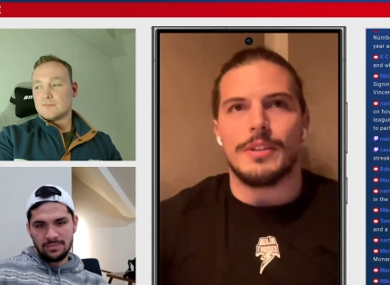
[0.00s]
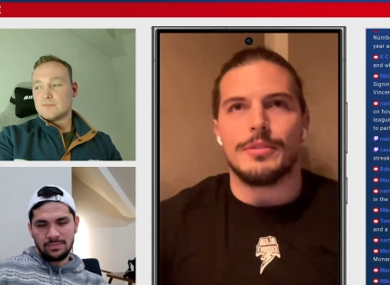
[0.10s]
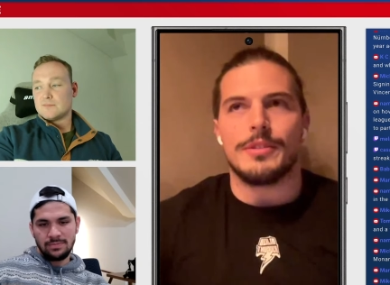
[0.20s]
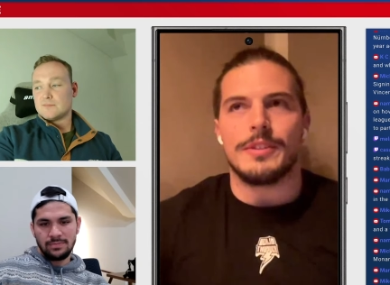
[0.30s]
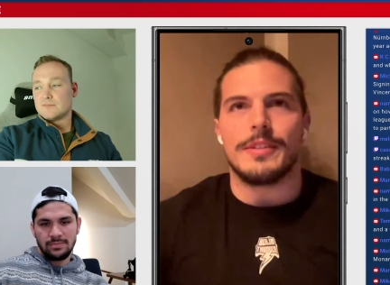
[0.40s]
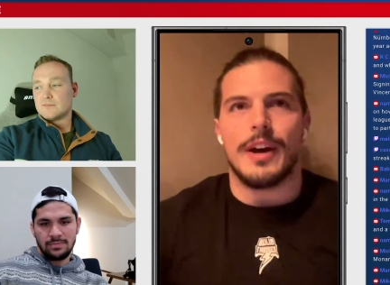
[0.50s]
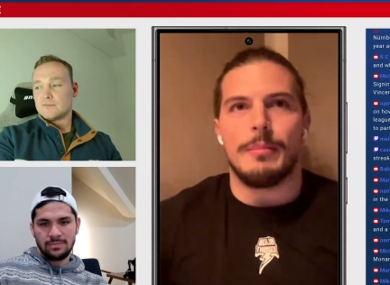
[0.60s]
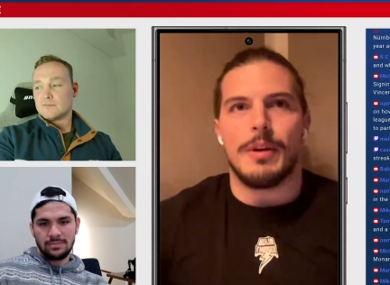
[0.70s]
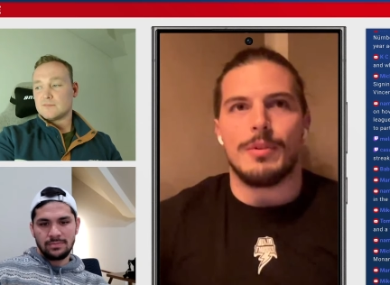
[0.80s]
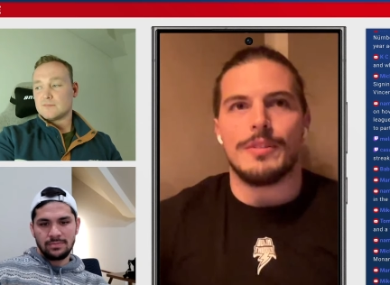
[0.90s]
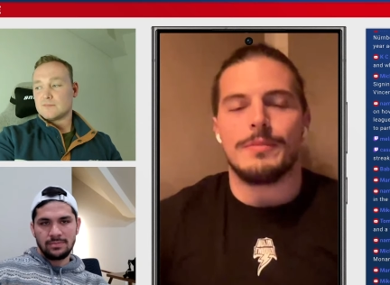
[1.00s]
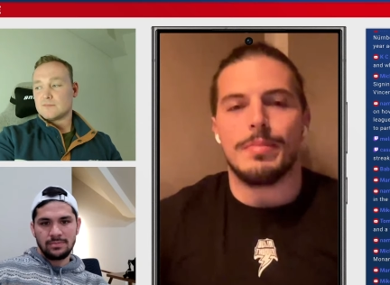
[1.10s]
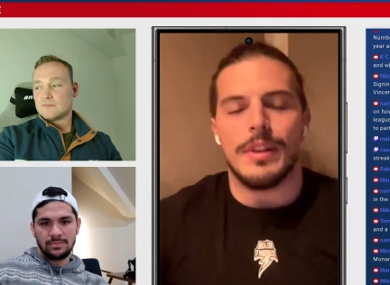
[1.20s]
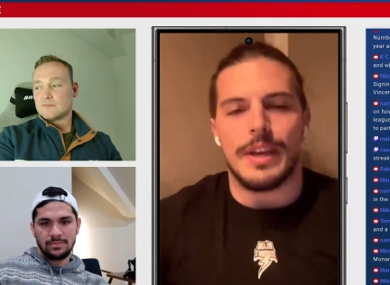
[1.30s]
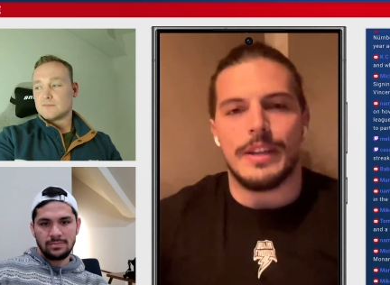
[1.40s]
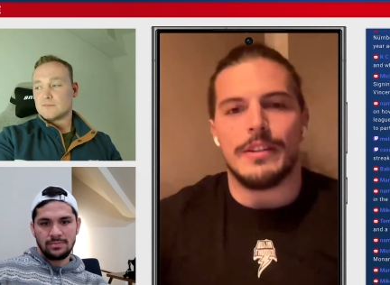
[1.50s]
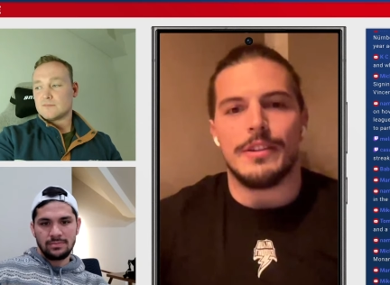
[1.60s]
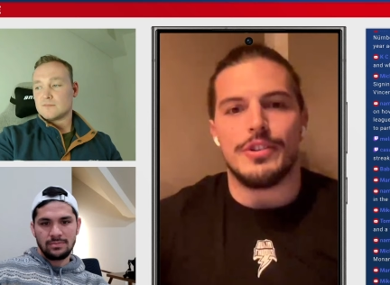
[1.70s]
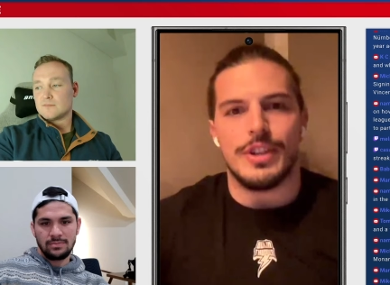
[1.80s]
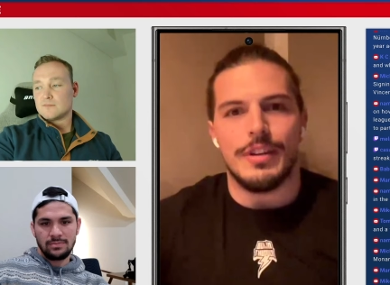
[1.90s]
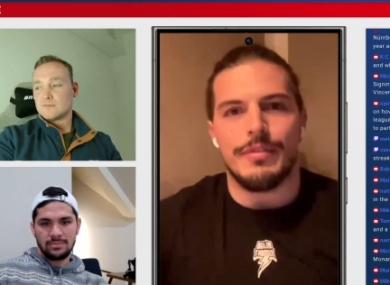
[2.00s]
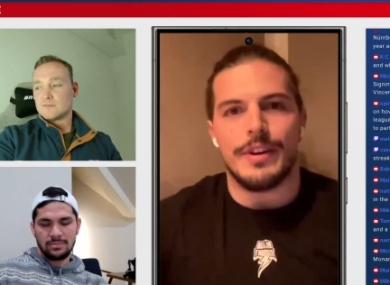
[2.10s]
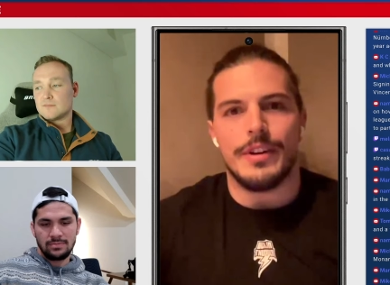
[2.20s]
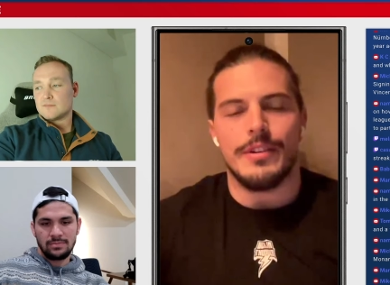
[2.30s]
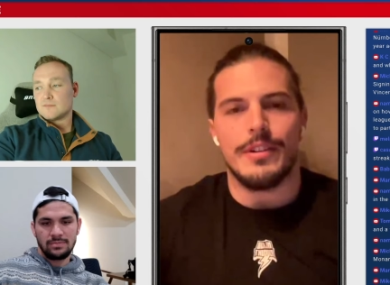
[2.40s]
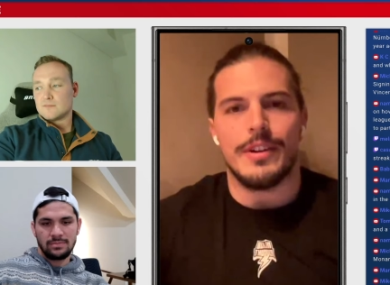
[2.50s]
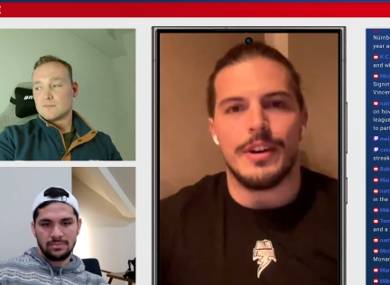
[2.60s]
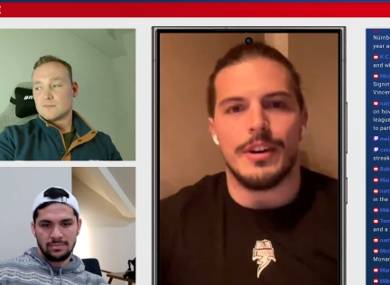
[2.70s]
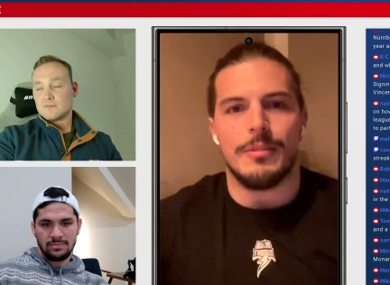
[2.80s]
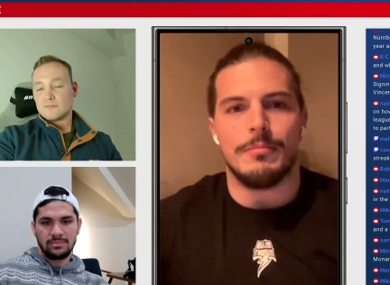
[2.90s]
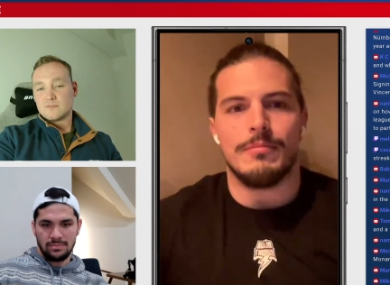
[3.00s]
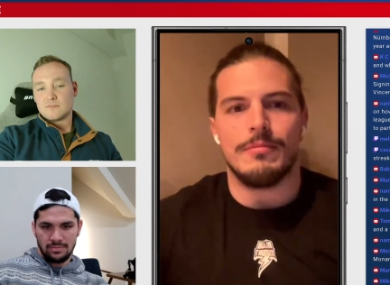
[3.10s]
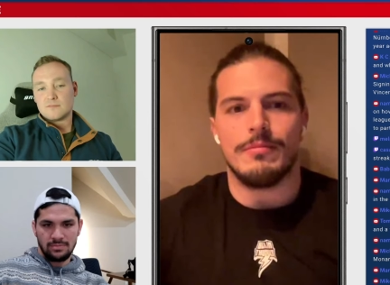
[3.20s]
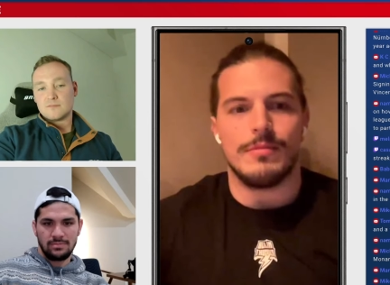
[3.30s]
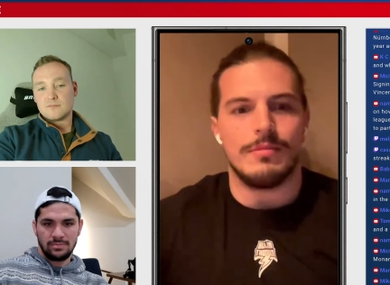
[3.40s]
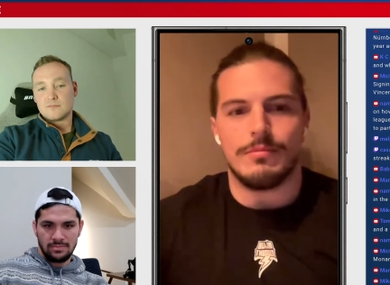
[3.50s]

Speaker 1: Well, due to the time I was playing in the GFL, um,